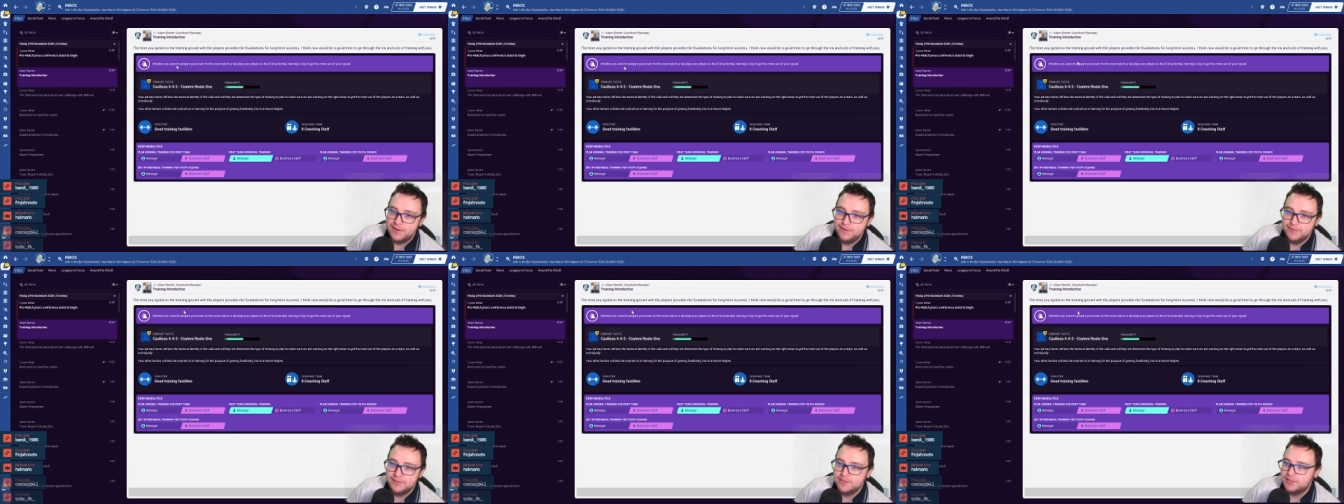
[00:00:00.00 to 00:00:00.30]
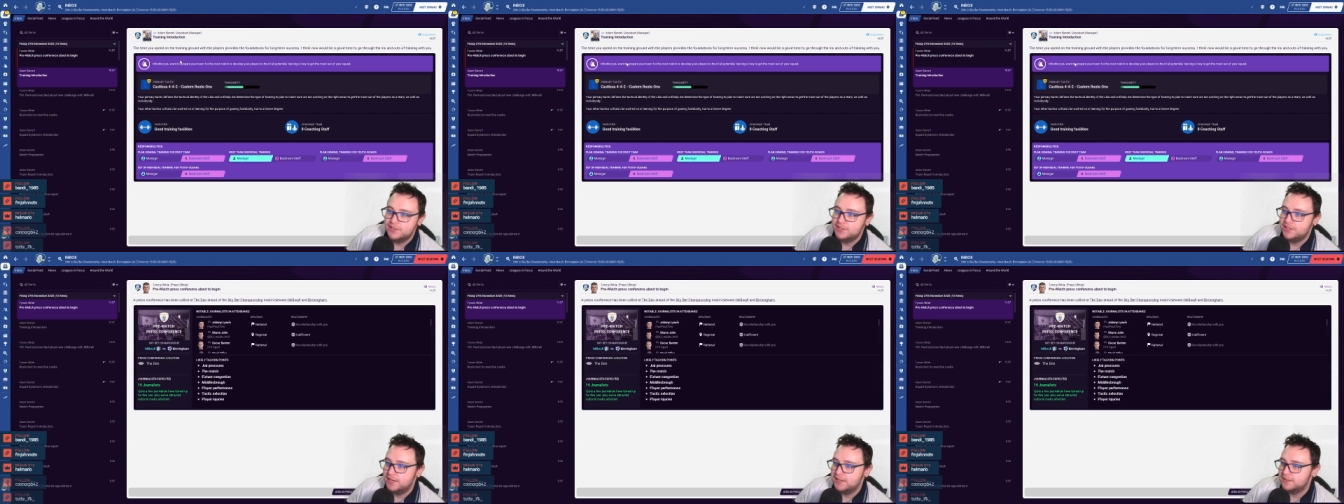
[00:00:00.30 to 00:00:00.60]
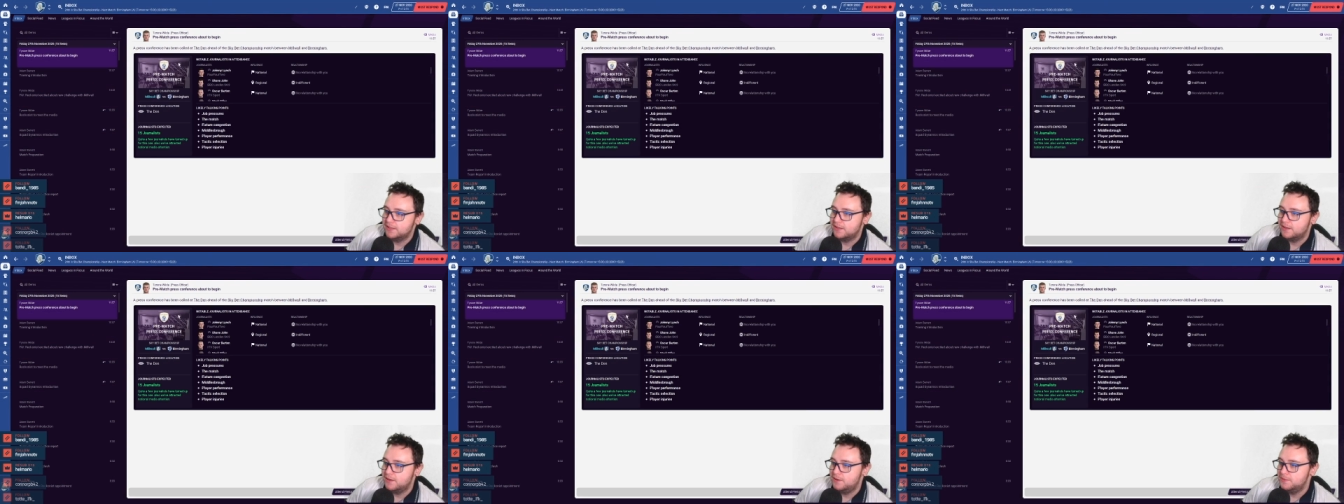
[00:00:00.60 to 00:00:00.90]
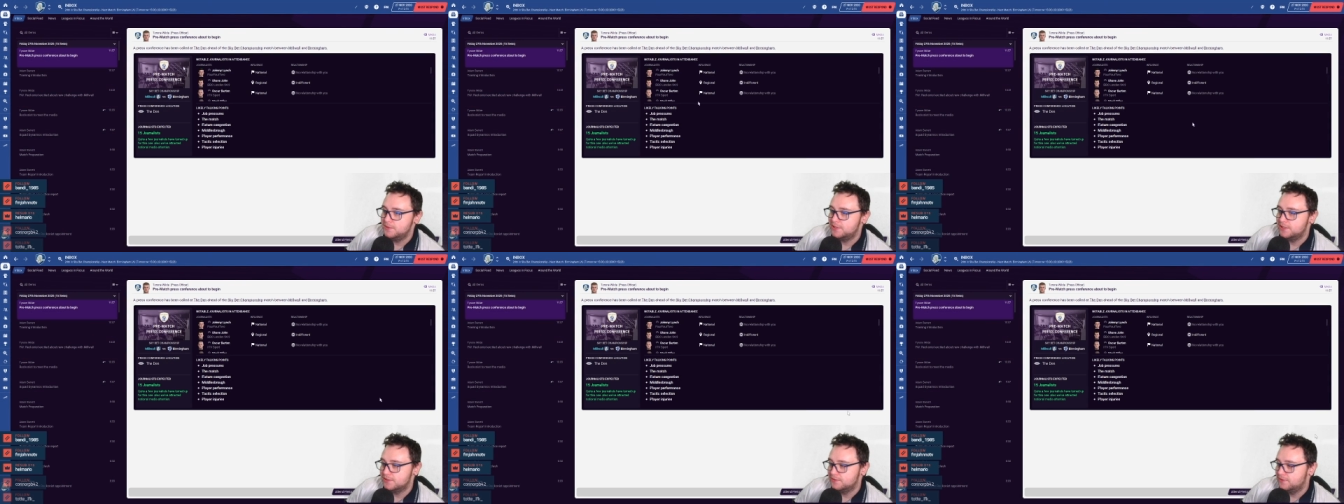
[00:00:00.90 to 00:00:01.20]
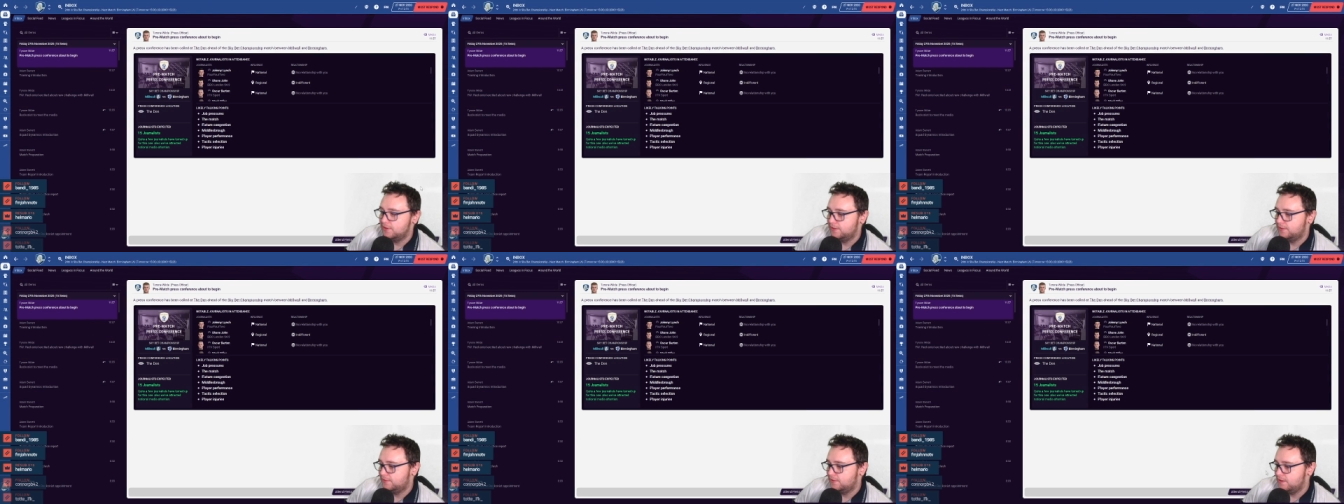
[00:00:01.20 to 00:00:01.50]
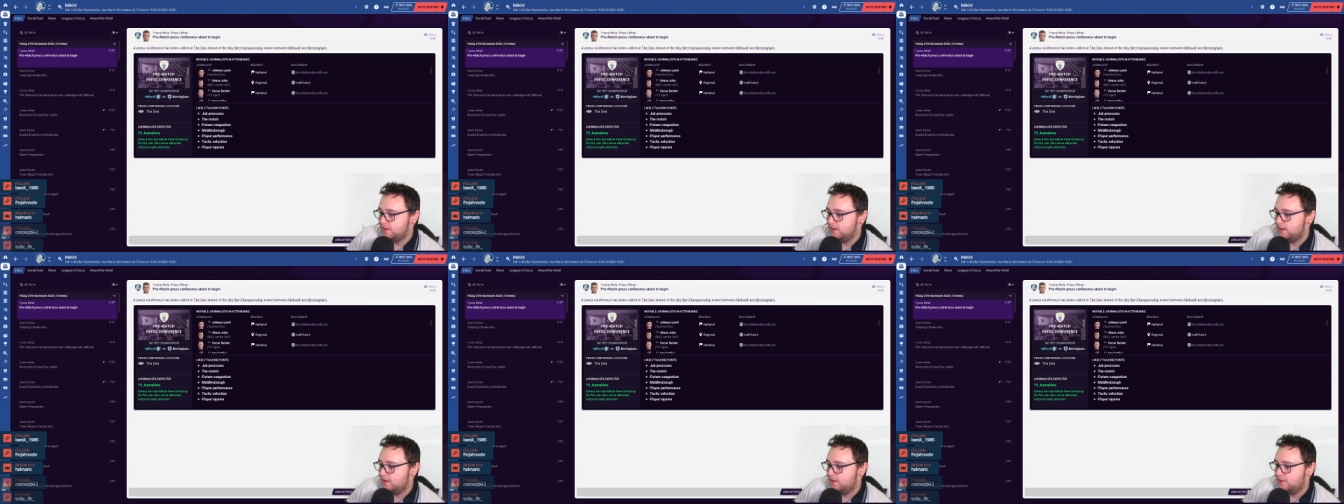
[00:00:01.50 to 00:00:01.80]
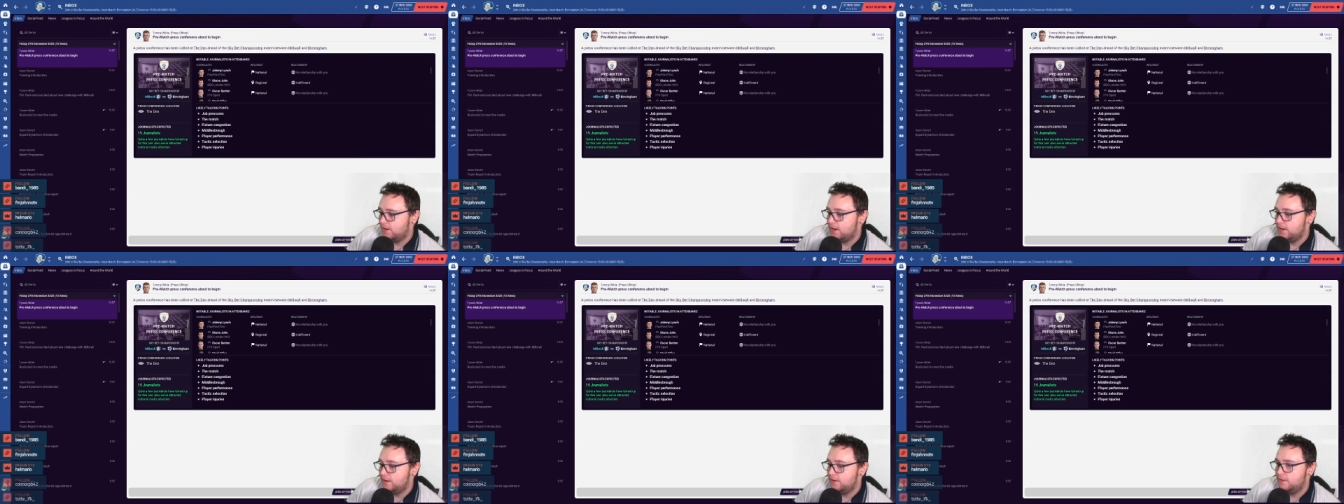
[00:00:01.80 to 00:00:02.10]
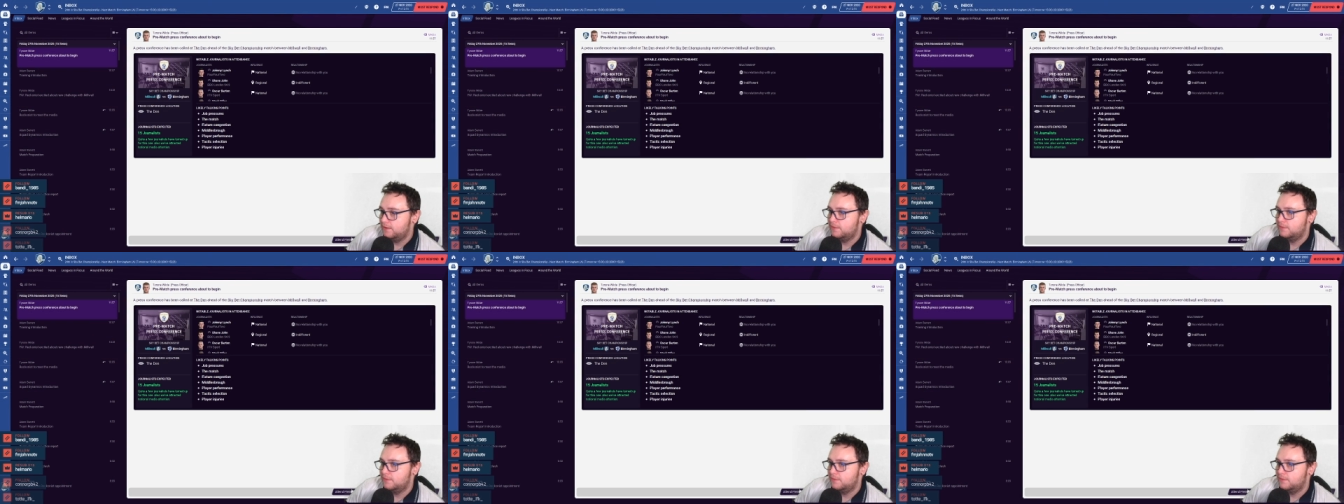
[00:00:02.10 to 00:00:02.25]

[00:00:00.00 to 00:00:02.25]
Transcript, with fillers: even checked the coaches or anything yet. All right.